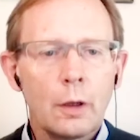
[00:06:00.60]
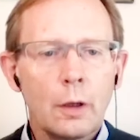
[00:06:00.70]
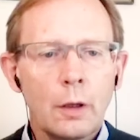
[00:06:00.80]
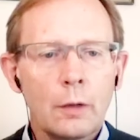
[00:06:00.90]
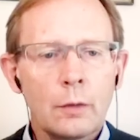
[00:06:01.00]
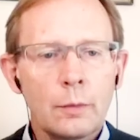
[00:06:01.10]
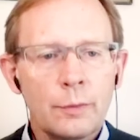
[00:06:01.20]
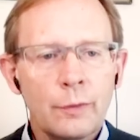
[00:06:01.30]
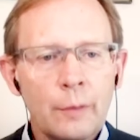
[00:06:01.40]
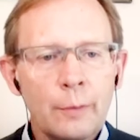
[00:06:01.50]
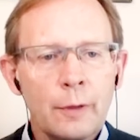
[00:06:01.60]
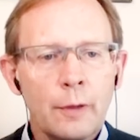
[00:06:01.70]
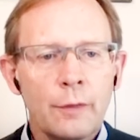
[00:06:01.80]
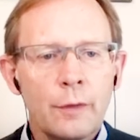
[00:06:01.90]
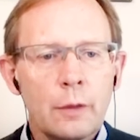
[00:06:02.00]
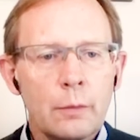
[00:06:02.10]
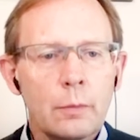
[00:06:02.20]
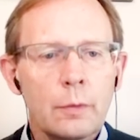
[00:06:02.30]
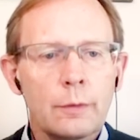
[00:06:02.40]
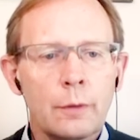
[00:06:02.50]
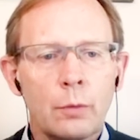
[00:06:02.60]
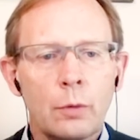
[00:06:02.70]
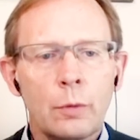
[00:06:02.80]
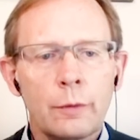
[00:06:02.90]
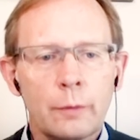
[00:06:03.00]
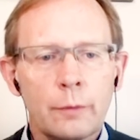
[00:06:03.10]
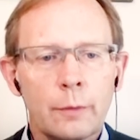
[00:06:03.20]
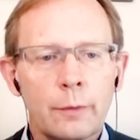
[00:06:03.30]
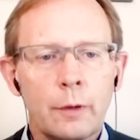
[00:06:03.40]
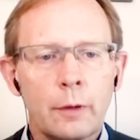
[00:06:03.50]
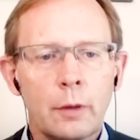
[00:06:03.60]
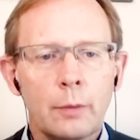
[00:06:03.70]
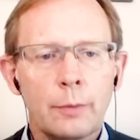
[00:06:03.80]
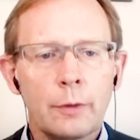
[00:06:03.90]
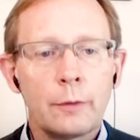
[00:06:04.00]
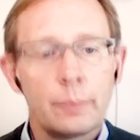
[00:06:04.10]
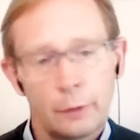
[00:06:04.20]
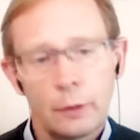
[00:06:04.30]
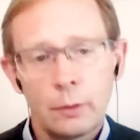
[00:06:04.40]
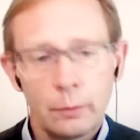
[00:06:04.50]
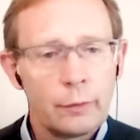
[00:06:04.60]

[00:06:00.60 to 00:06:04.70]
And developing that theme somewhat, we sometimes hear companies, particularly we've